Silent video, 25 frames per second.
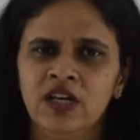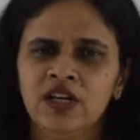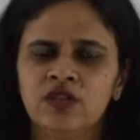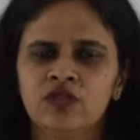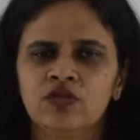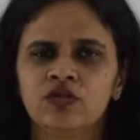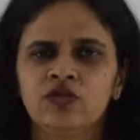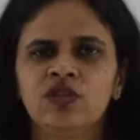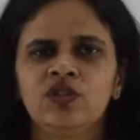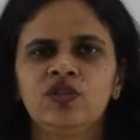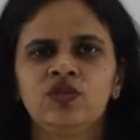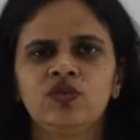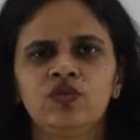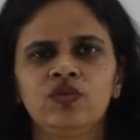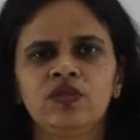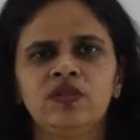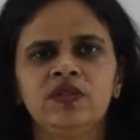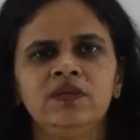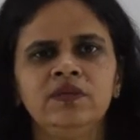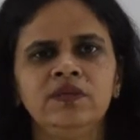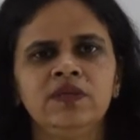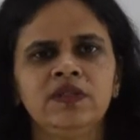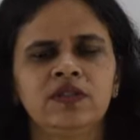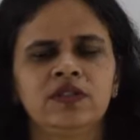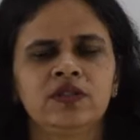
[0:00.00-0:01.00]
So
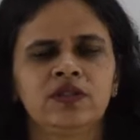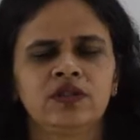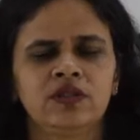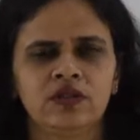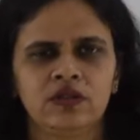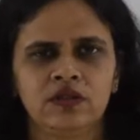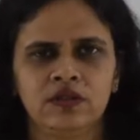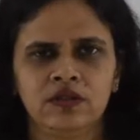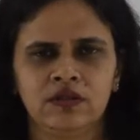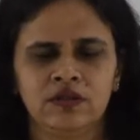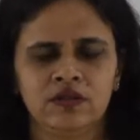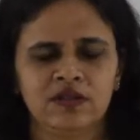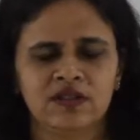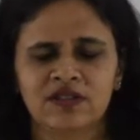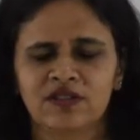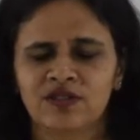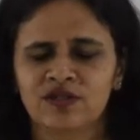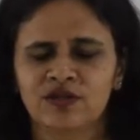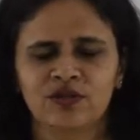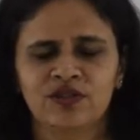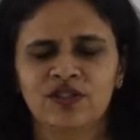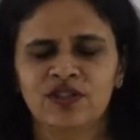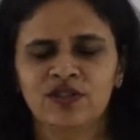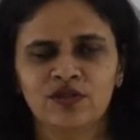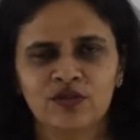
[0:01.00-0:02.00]

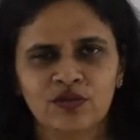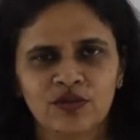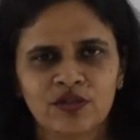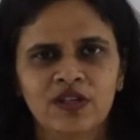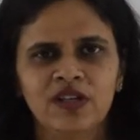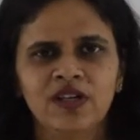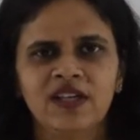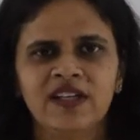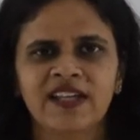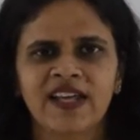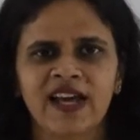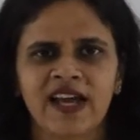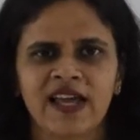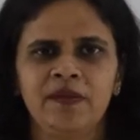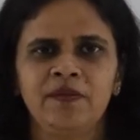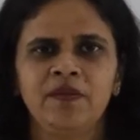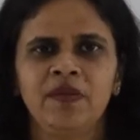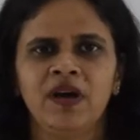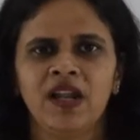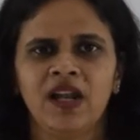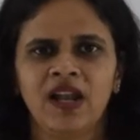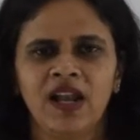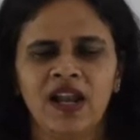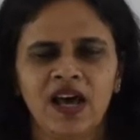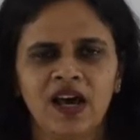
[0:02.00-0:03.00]
the total
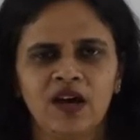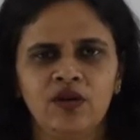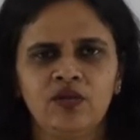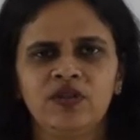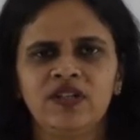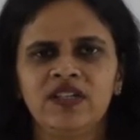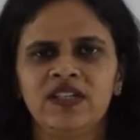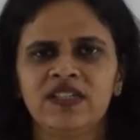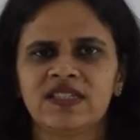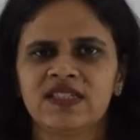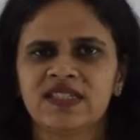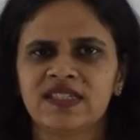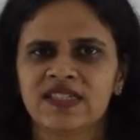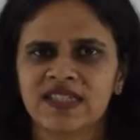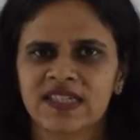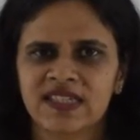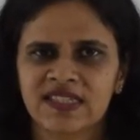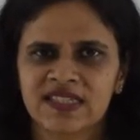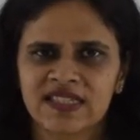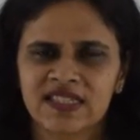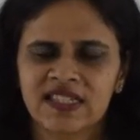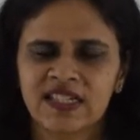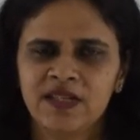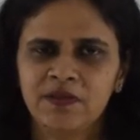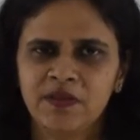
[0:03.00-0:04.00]
time allowed is
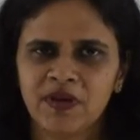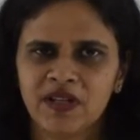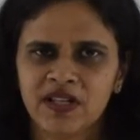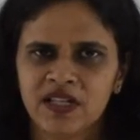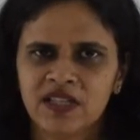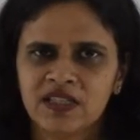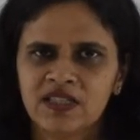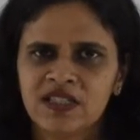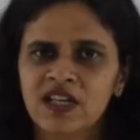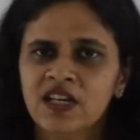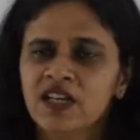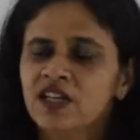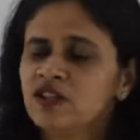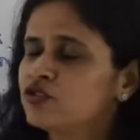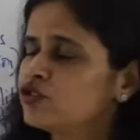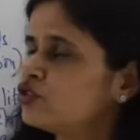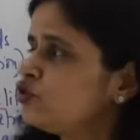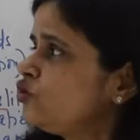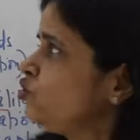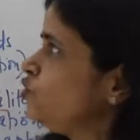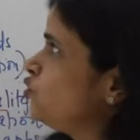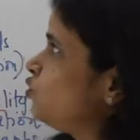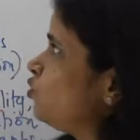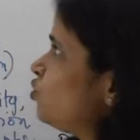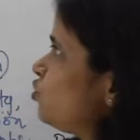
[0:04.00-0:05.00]
60 minutes. So
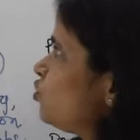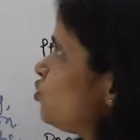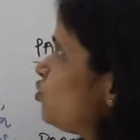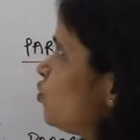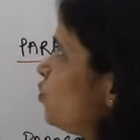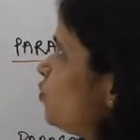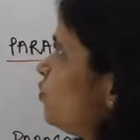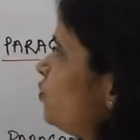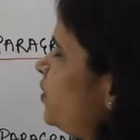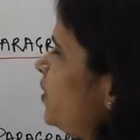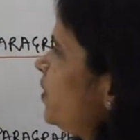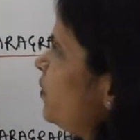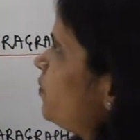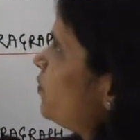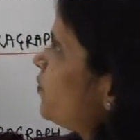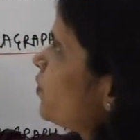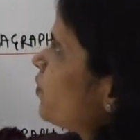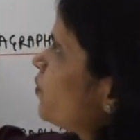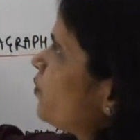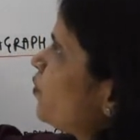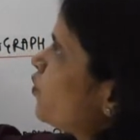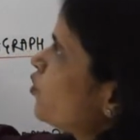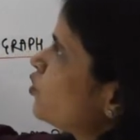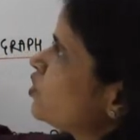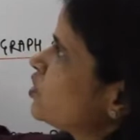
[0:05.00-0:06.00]
you should be
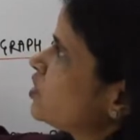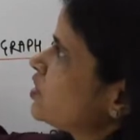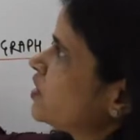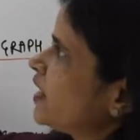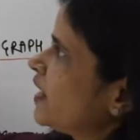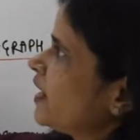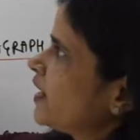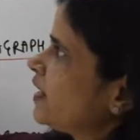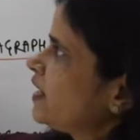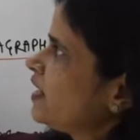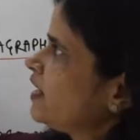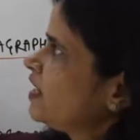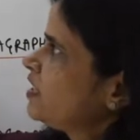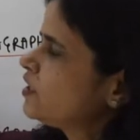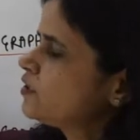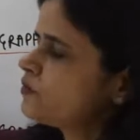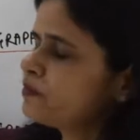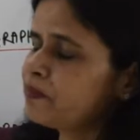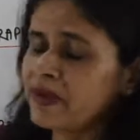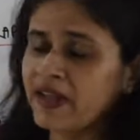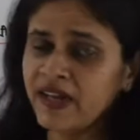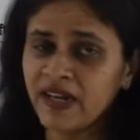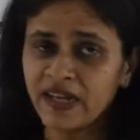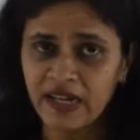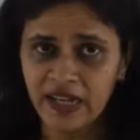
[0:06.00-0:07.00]
proportionately
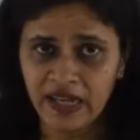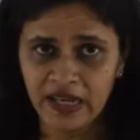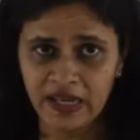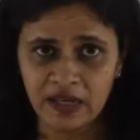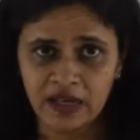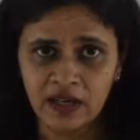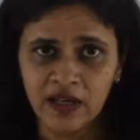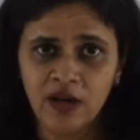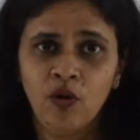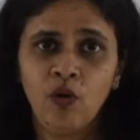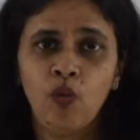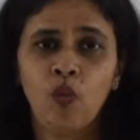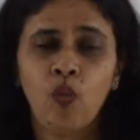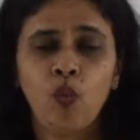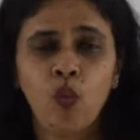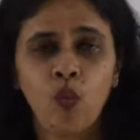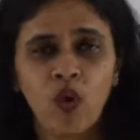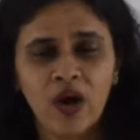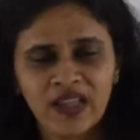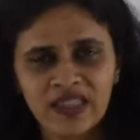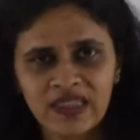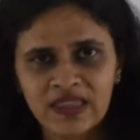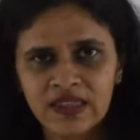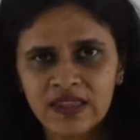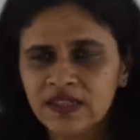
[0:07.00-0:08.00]
spending
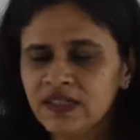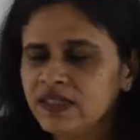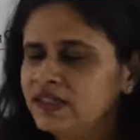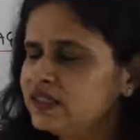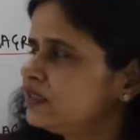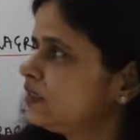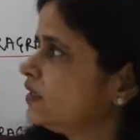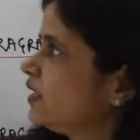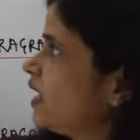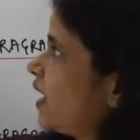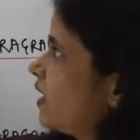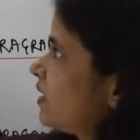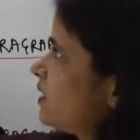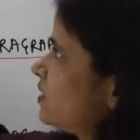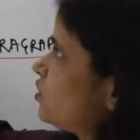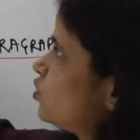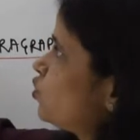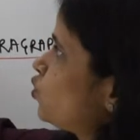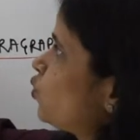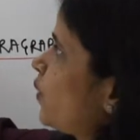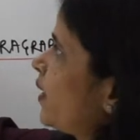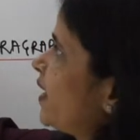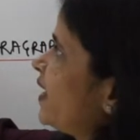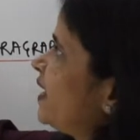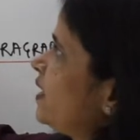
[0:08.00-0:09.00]
1/3, that is
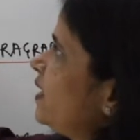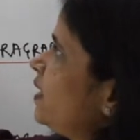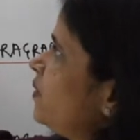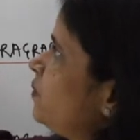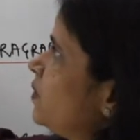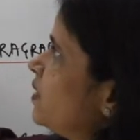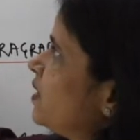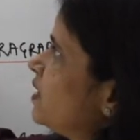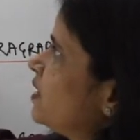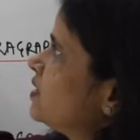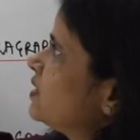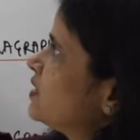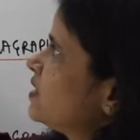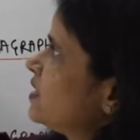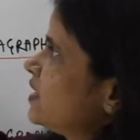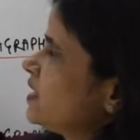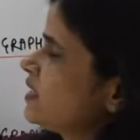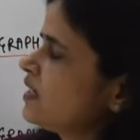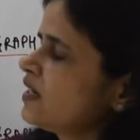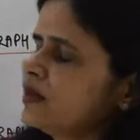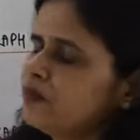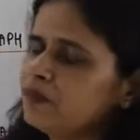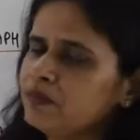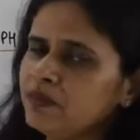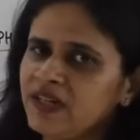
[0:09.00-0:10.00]
20 minutes,
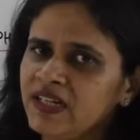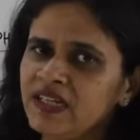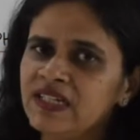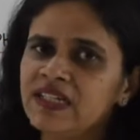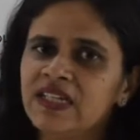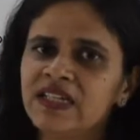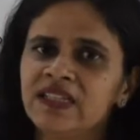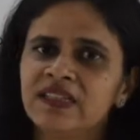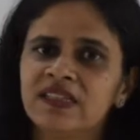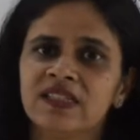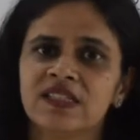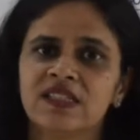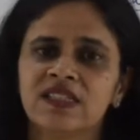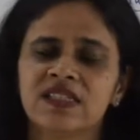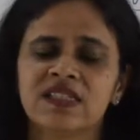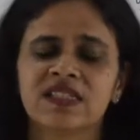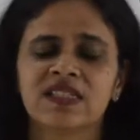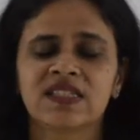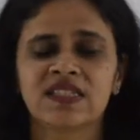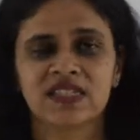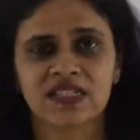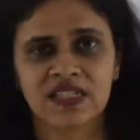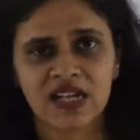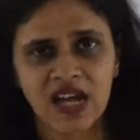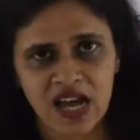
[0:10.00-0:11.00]
in completing
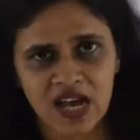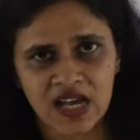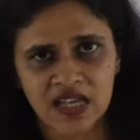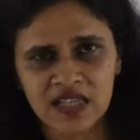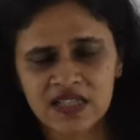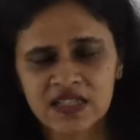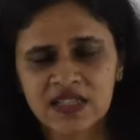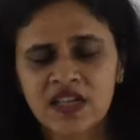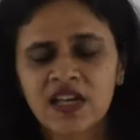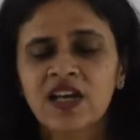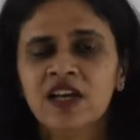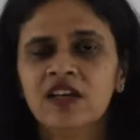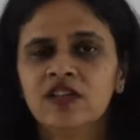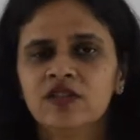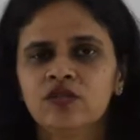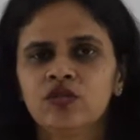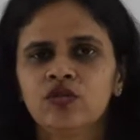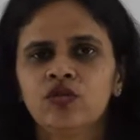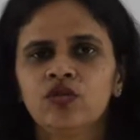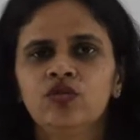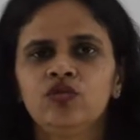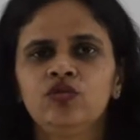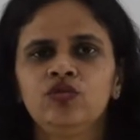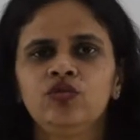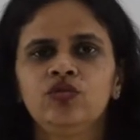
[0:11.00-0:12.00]
this task, so